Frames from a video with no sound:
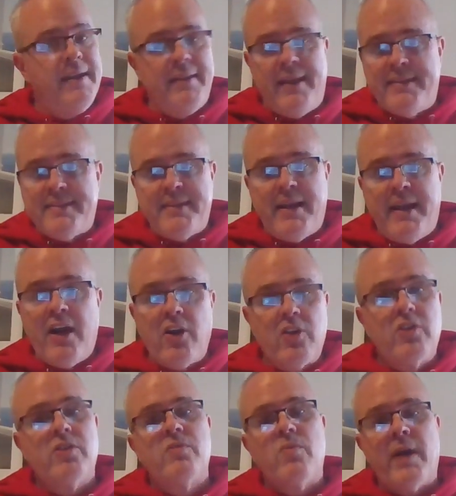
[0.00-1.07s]
That's not how
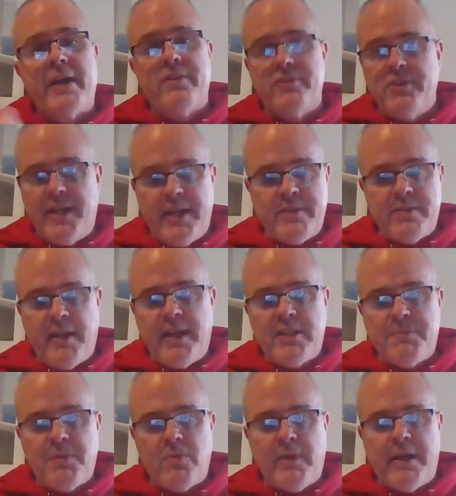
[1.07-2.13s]
good writers. You guys are
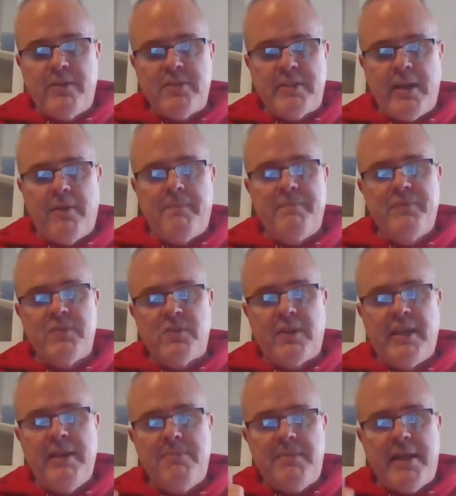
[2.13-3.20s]
expert writers now. So
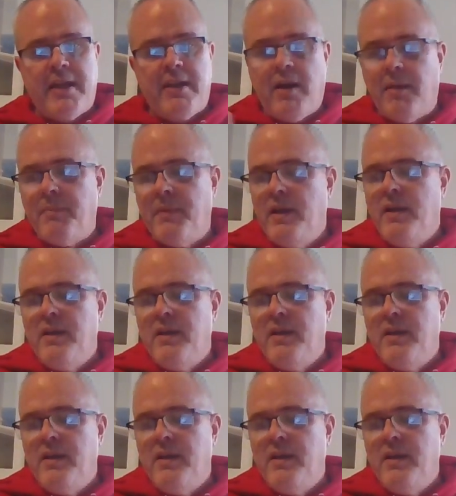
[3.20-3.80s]
keep that up.